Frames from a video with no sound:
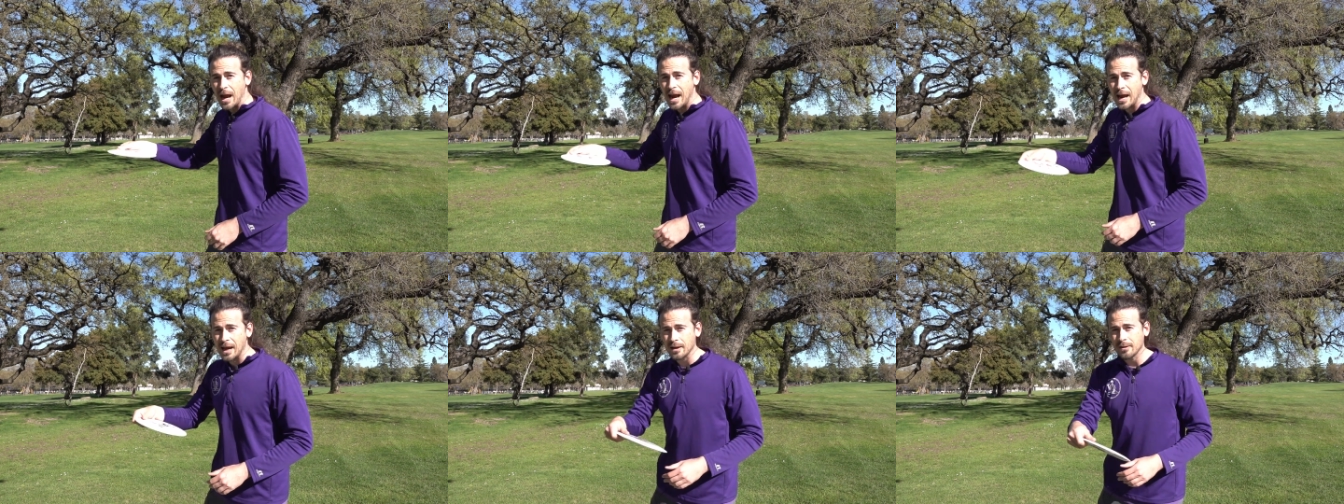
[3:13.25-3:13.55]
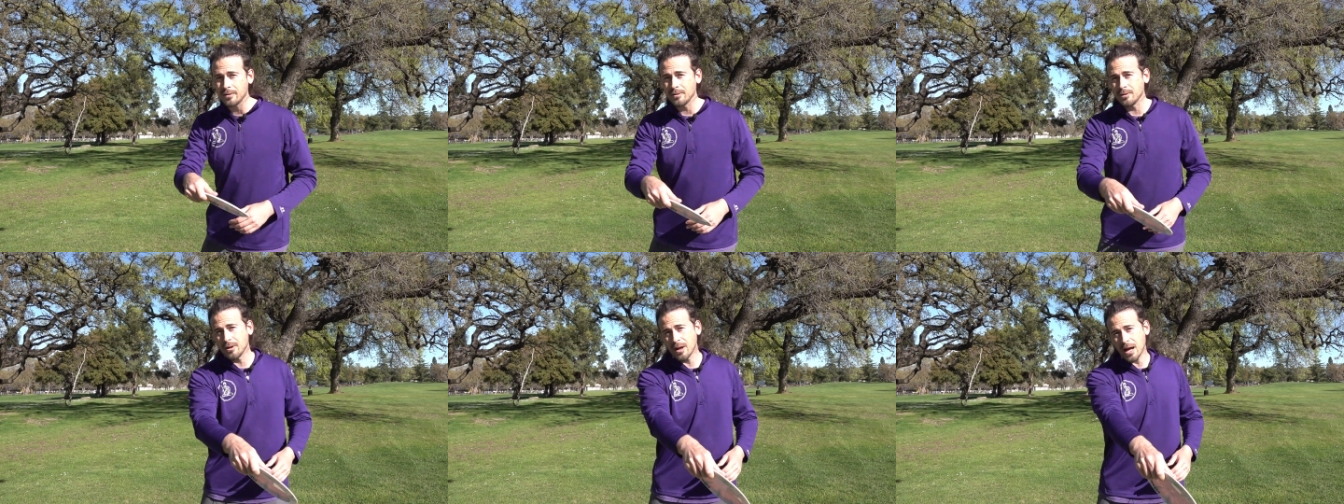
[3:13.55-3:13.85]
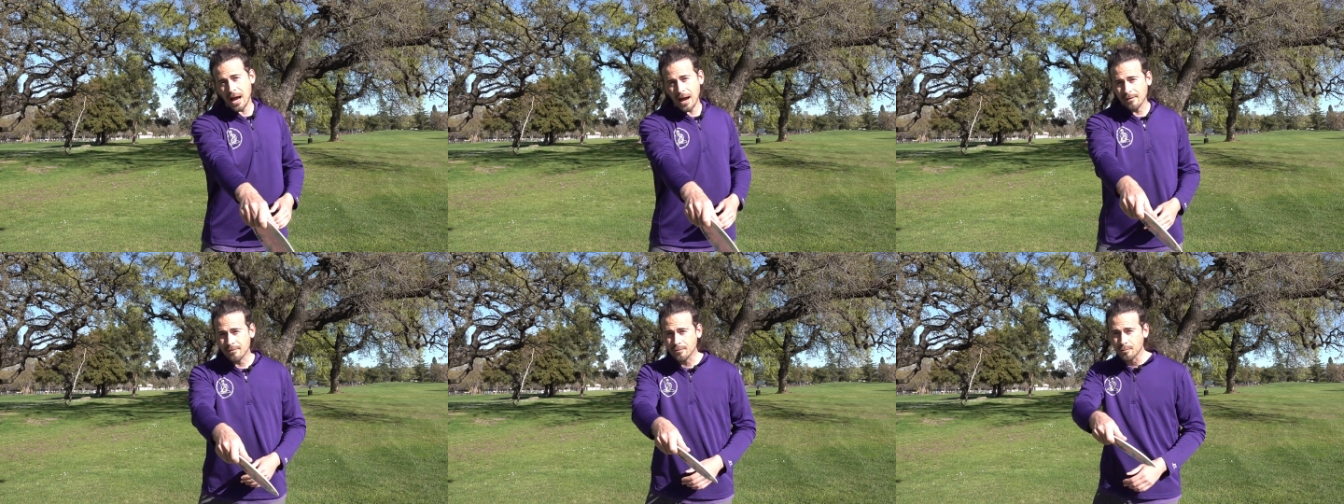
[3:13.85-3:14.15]
angle
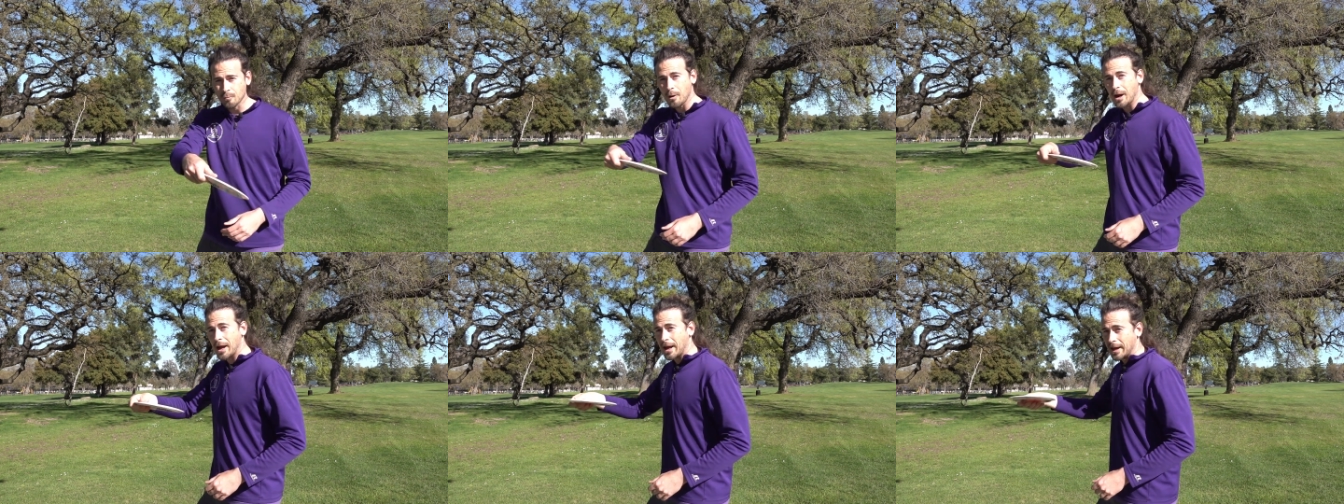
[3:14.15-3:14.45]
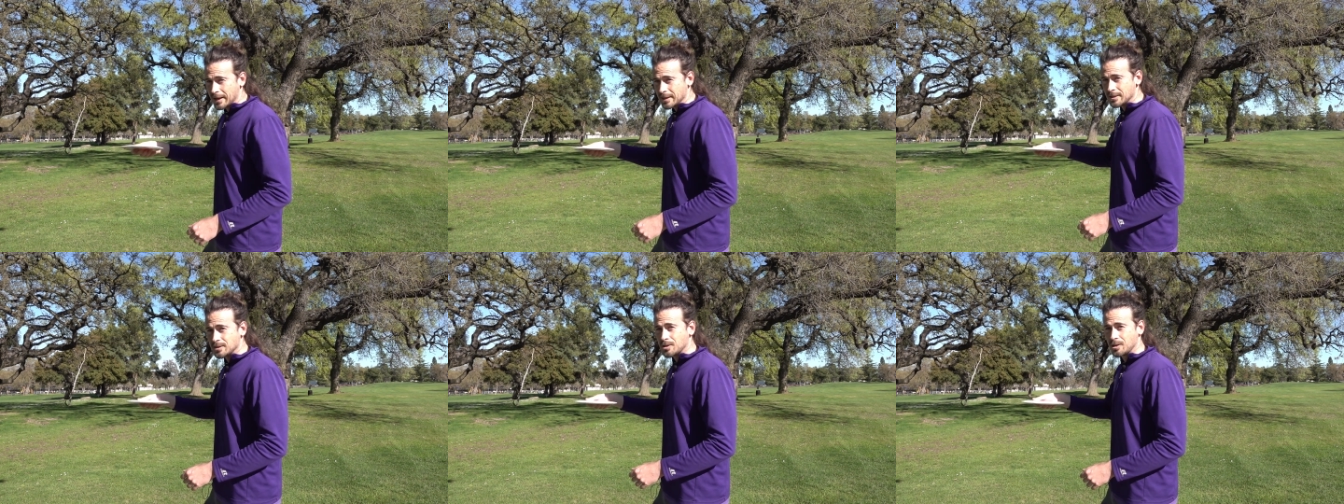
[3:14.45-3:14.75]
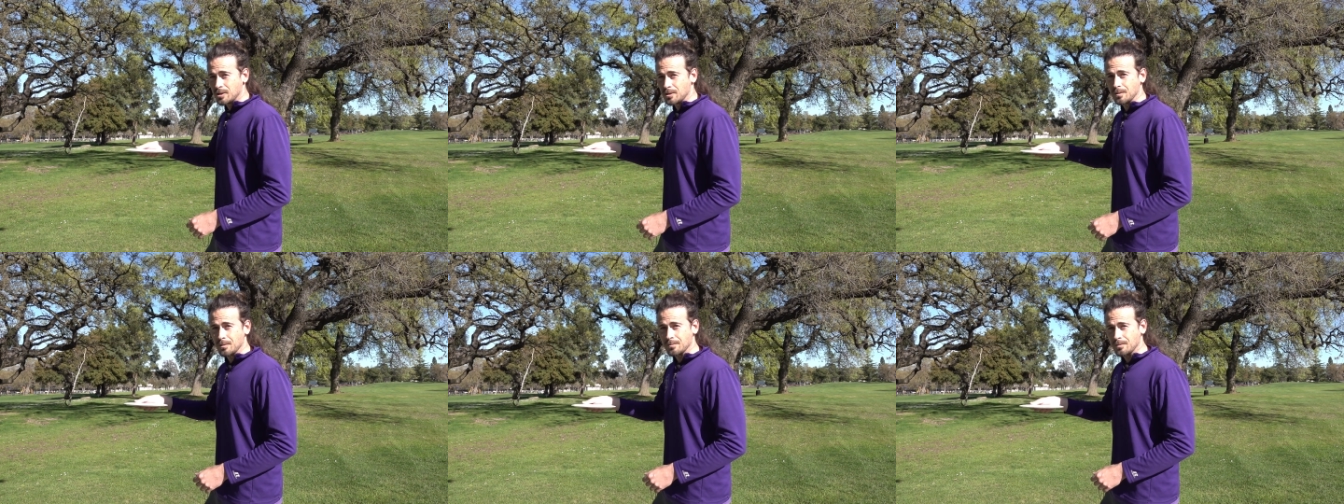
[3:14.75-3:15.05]
halfway into
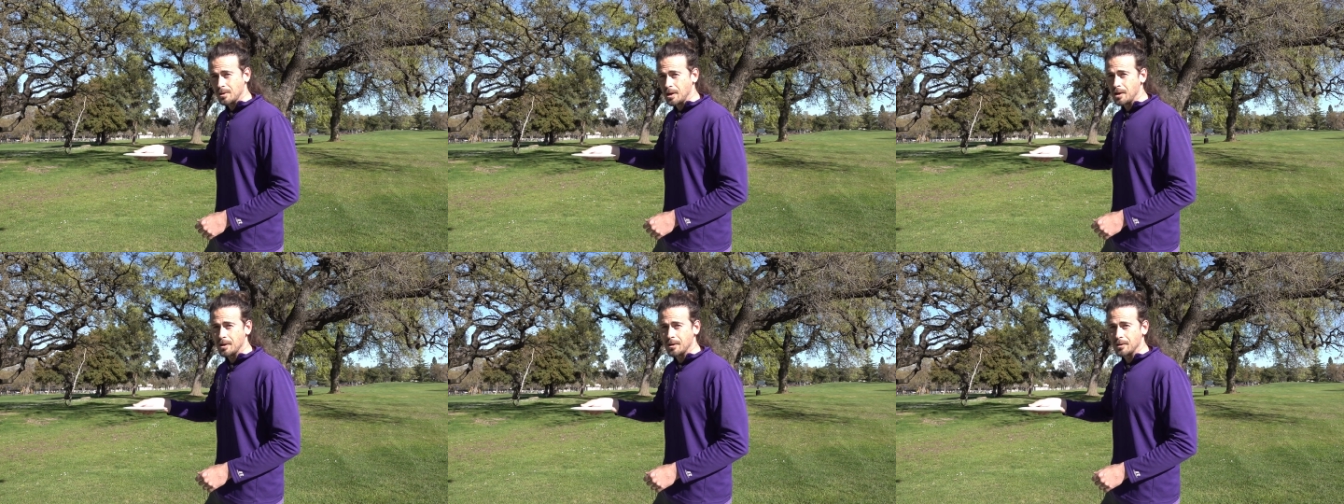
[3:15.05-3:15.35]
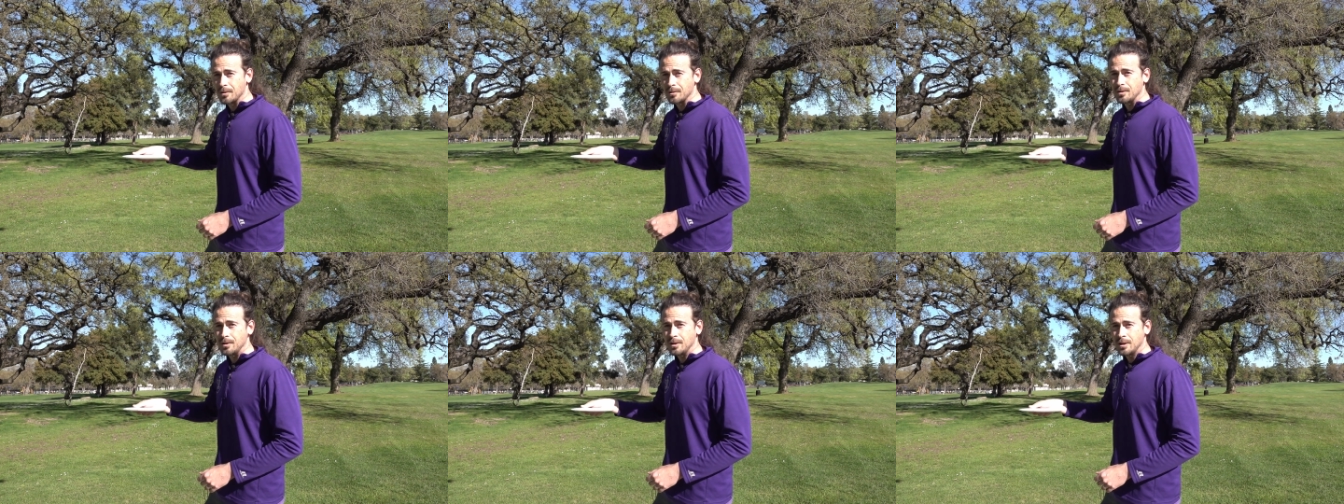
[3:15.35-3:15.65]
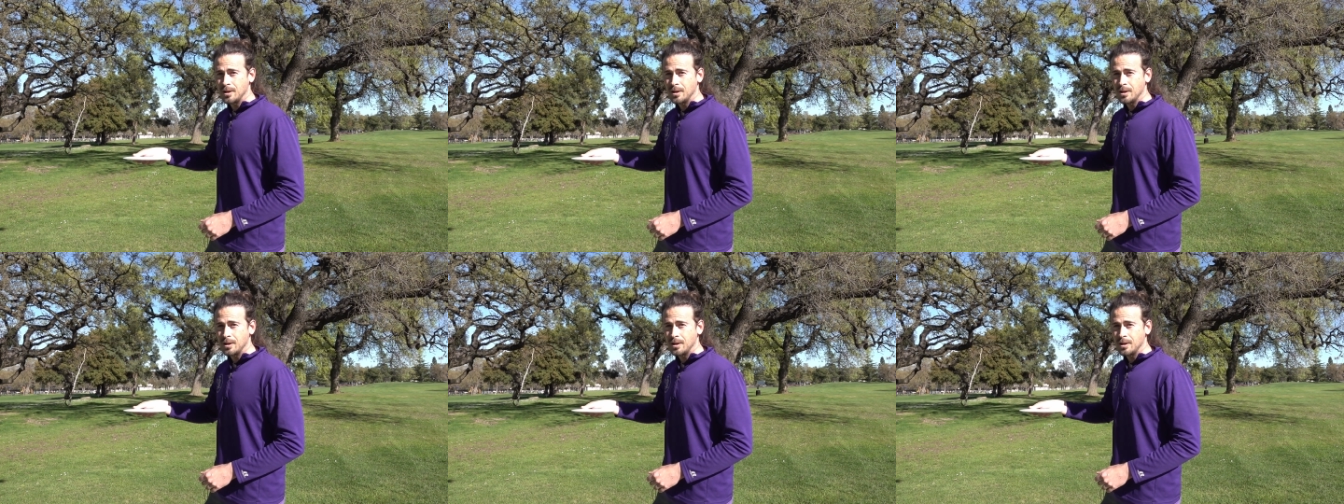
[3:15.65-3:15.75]
your throw,